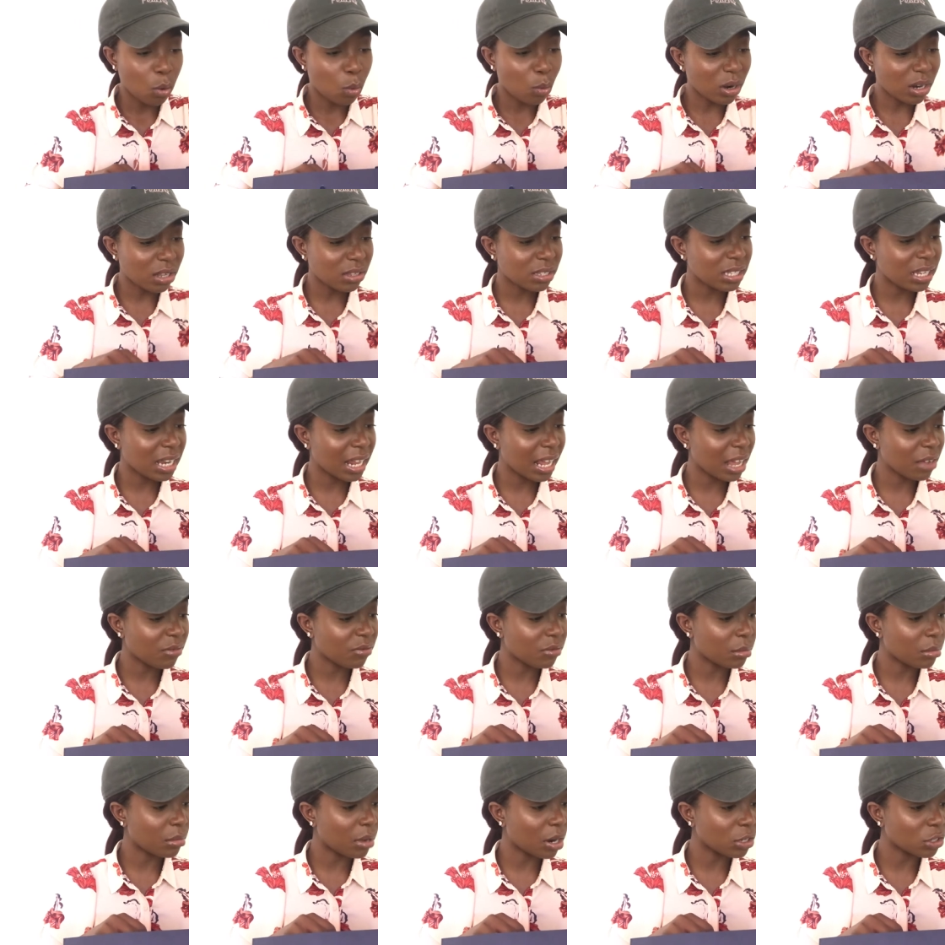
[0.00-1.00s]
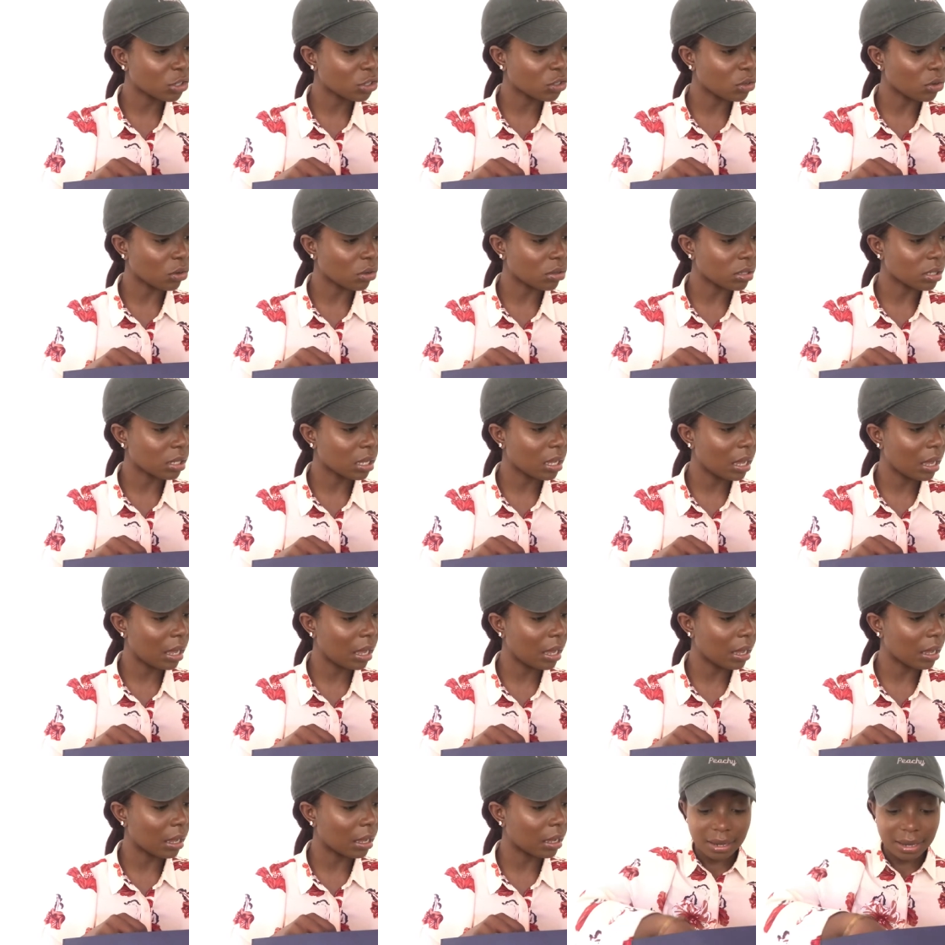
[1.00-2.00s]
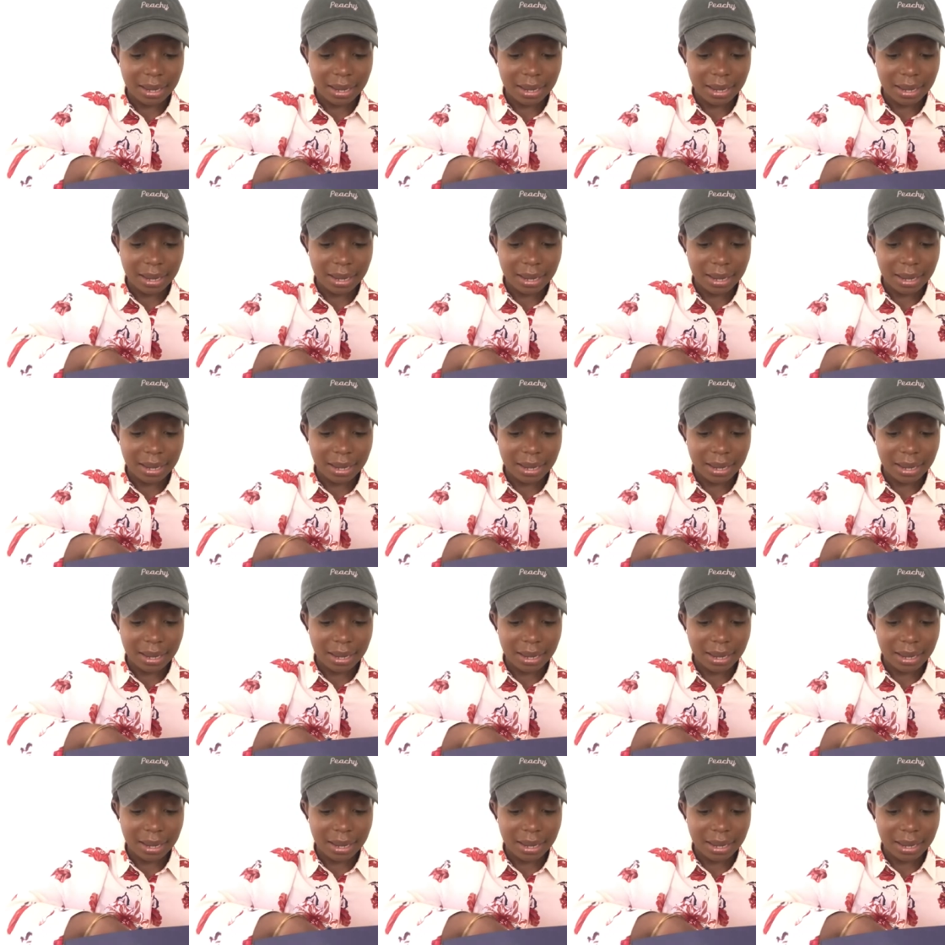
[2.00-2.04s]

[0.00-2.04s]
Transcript: What else did I get from Marshalls? Huh?